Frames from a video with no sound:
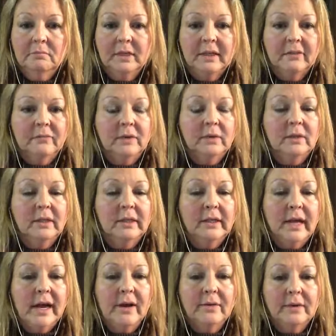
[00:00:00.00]
if you'll
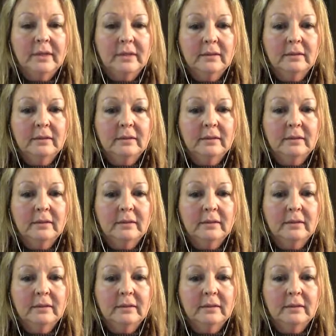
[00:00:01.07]
allow it